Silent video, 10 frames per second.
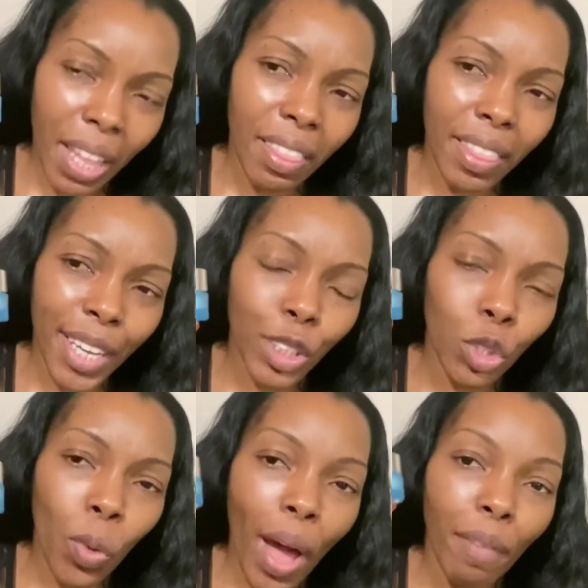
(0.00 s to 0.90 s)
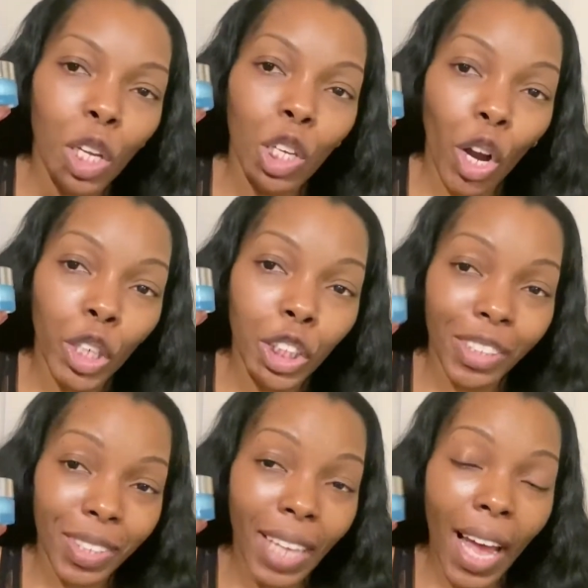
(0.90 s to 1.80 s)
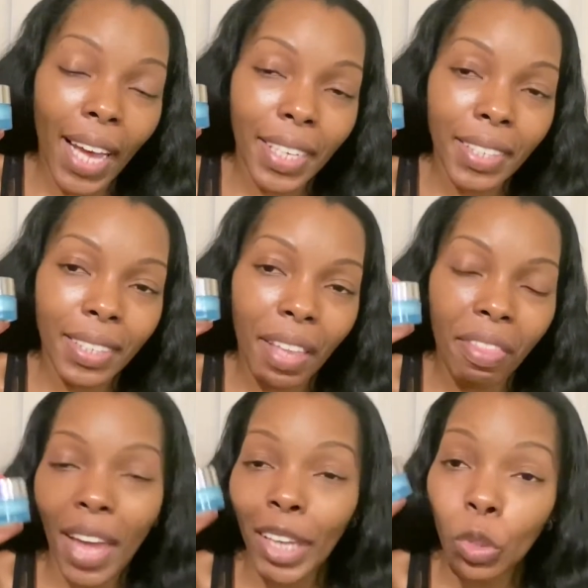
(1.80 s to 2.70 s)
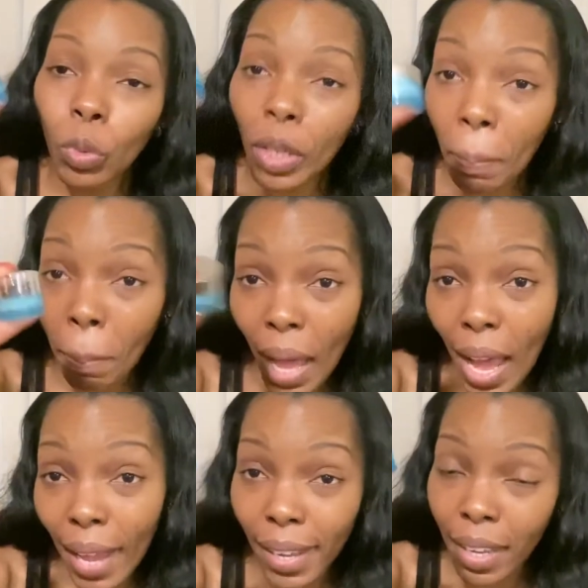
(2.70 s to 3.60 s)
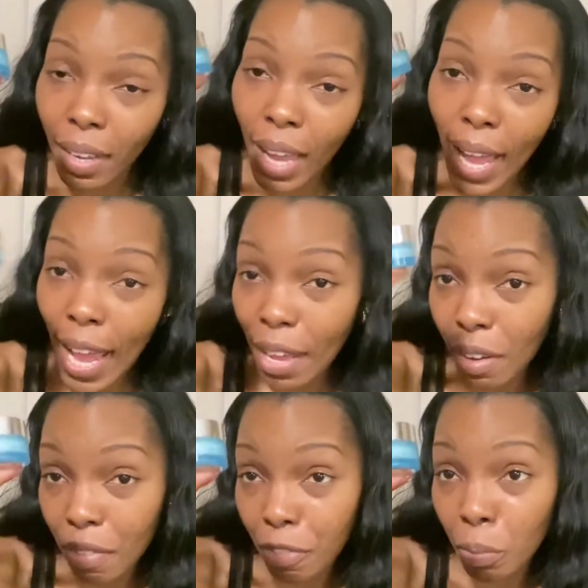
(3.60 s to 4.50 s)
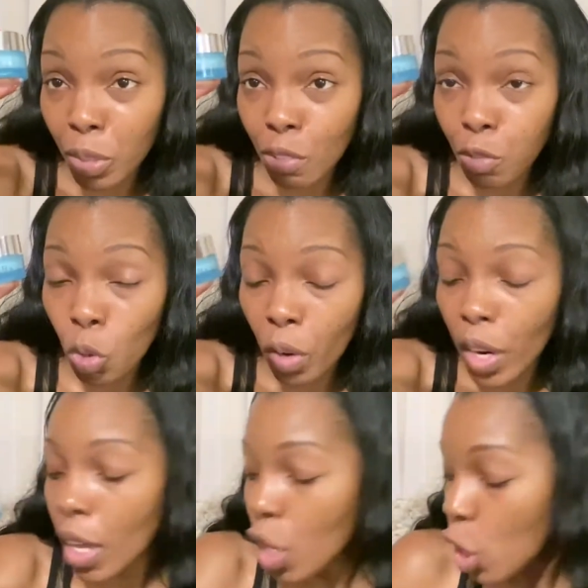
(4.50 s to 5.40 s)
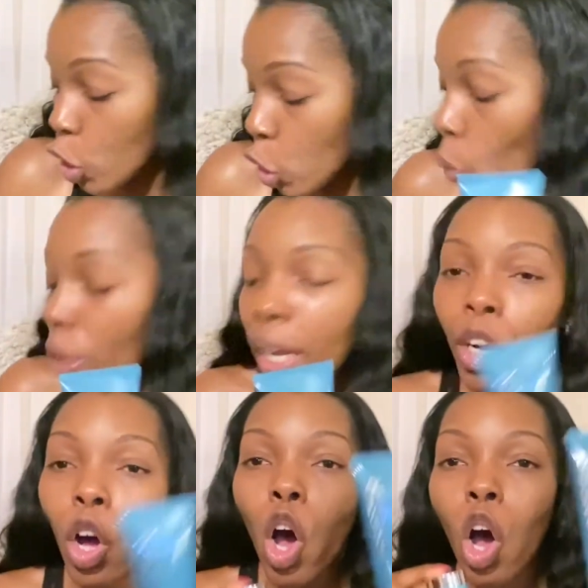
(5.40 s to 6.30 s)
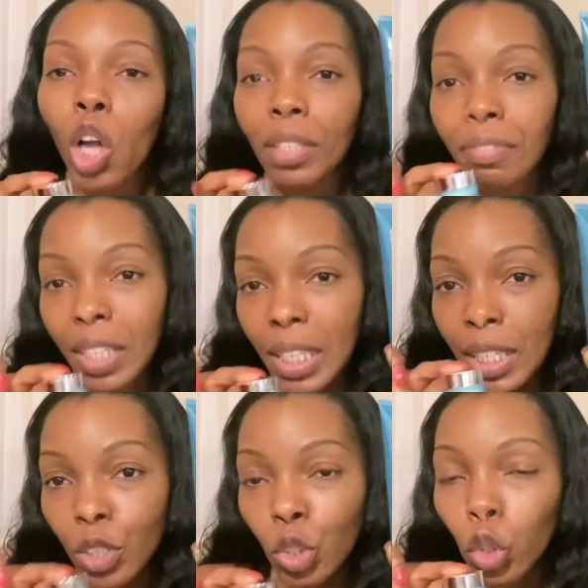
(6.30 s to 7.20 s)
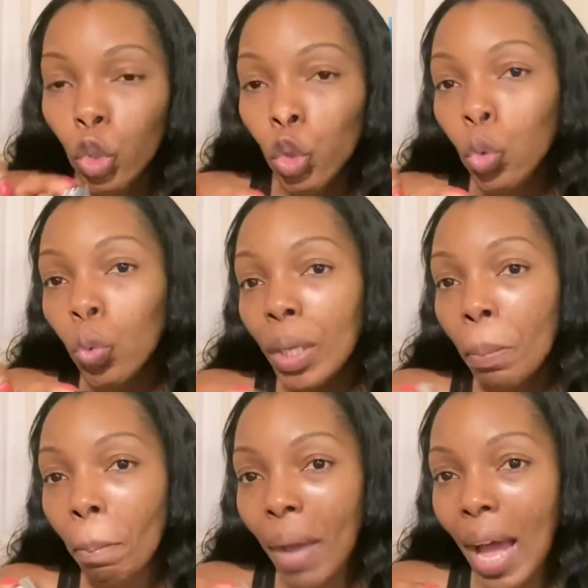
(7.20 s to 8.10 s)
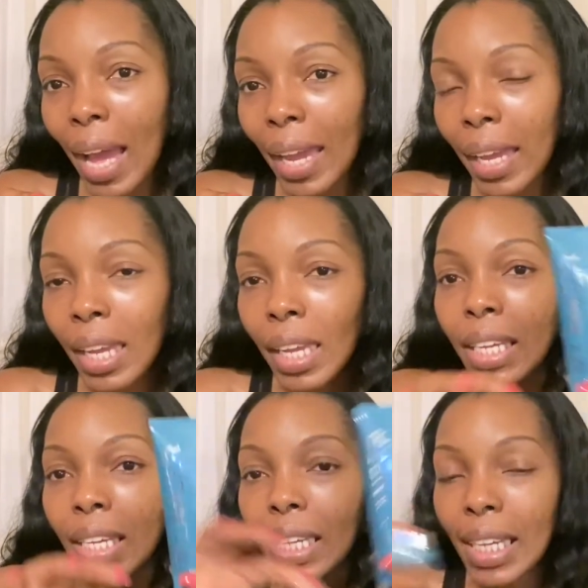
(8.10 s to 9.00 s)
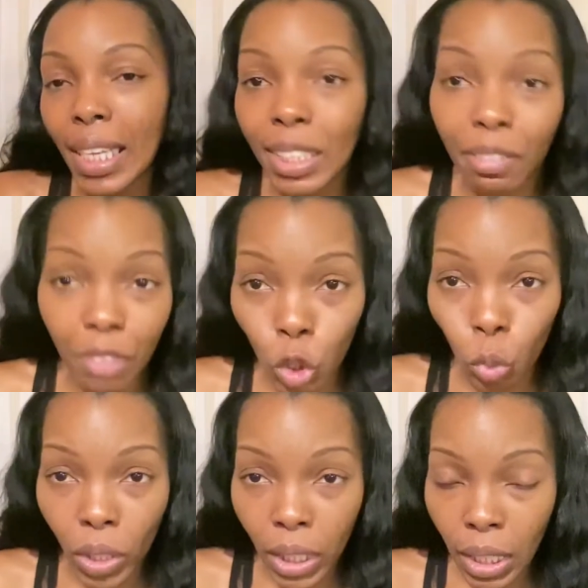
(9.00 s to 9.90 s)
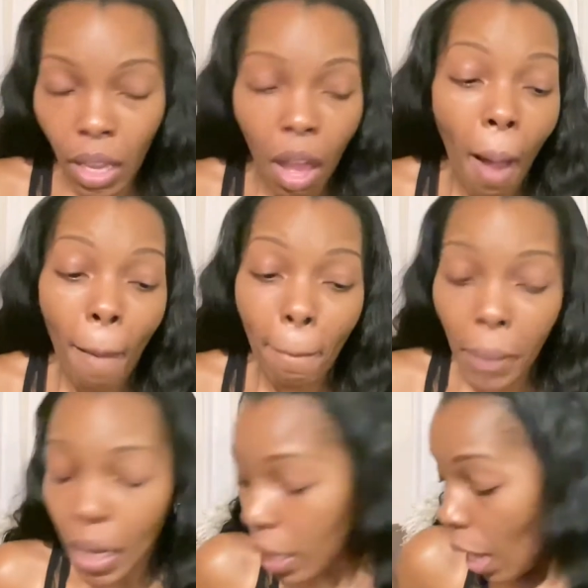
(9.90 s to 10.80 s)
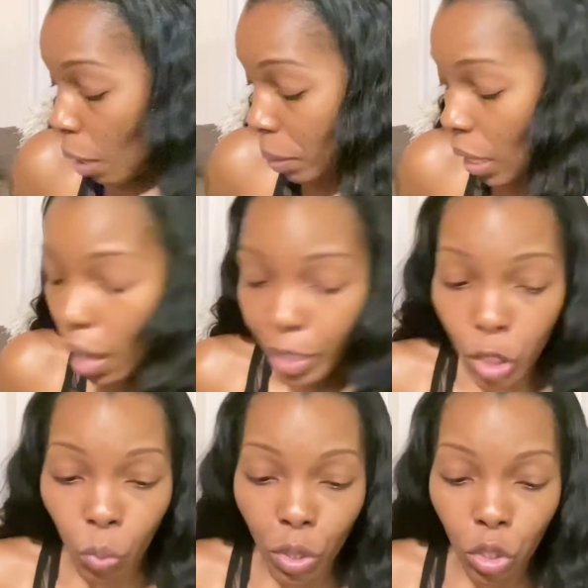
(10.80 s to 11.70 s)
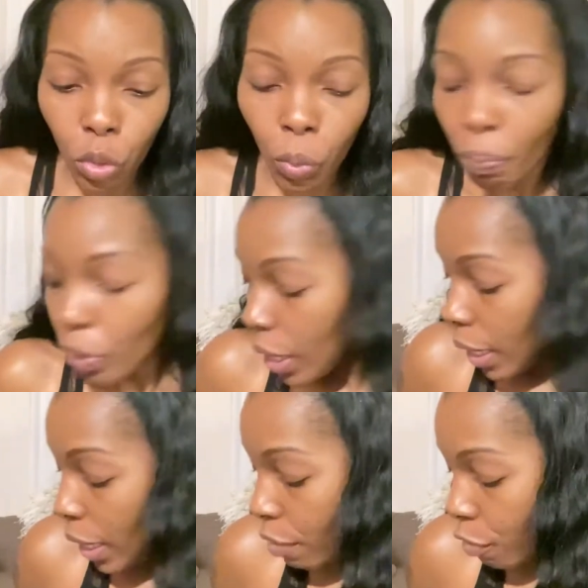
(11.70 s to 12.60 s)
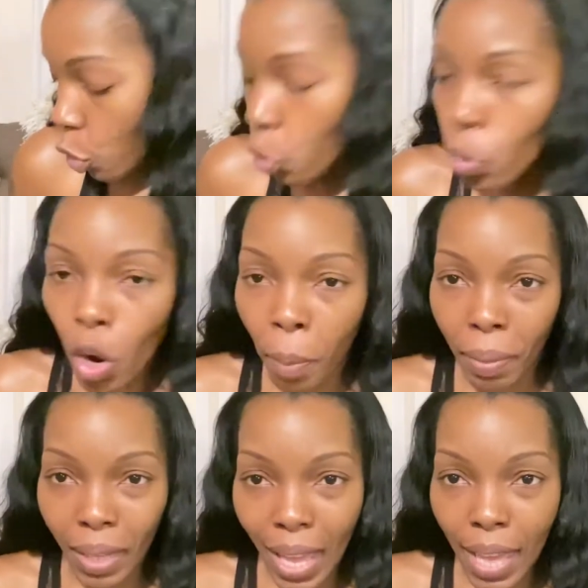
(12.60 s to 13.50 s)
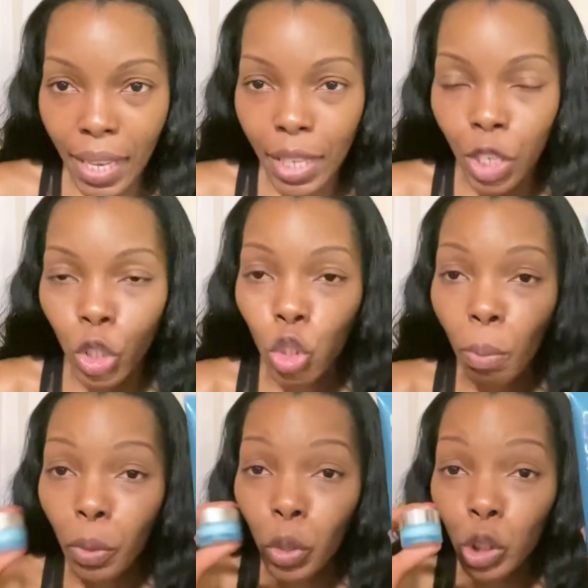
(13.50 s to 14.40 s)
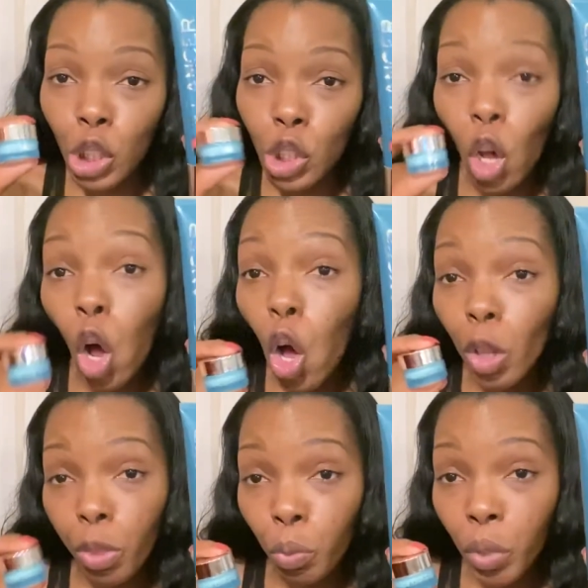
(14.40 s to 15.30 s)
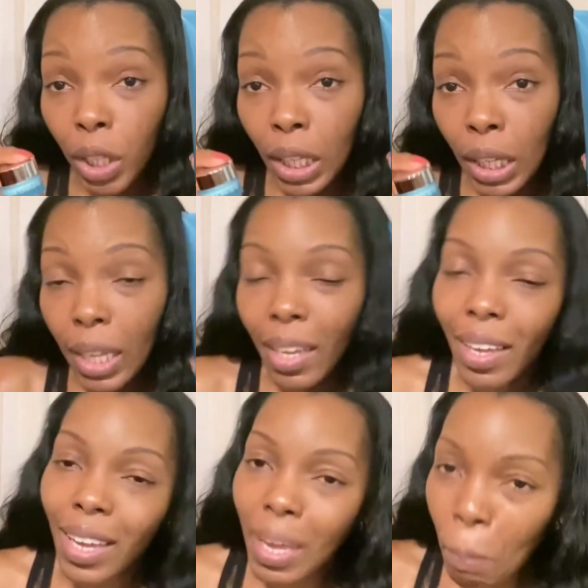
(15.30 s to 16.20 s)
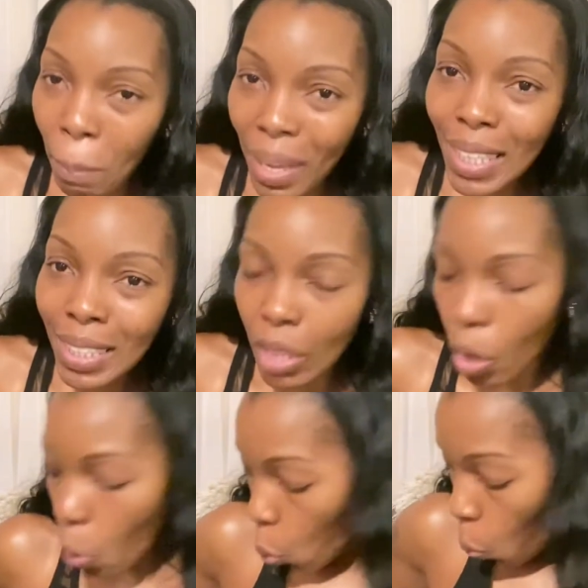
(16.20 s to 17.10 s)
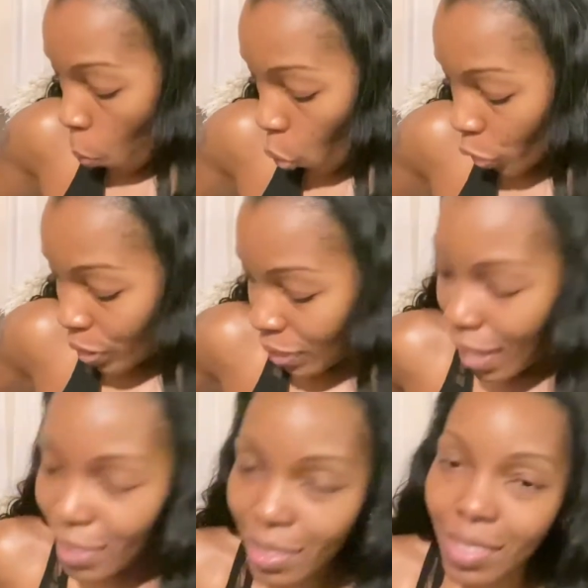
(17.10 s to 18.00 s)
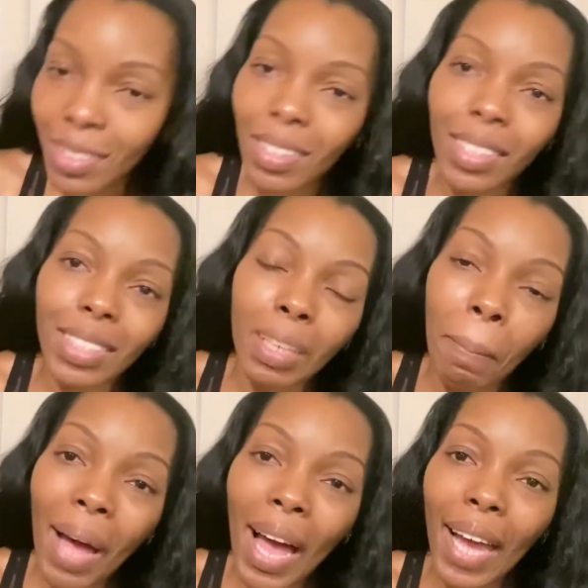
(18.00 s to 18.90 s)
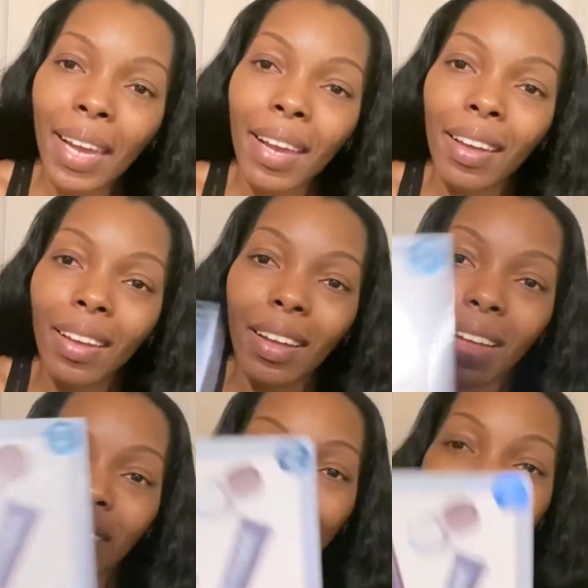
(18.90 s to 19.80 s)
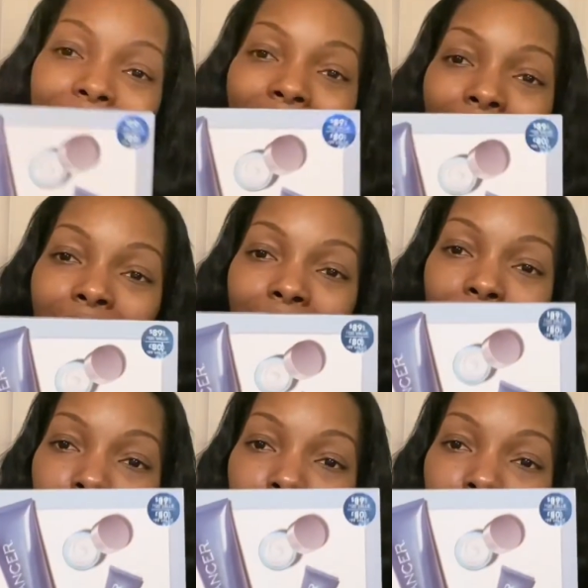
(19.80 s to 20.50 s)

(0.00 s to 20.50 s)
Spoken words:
They do have a larger size that you can buy from Sephora. So again, all of these you can buy individually. But I'll be honest with you, if you are planning to purchase all 3, it makes more sense to buy the set.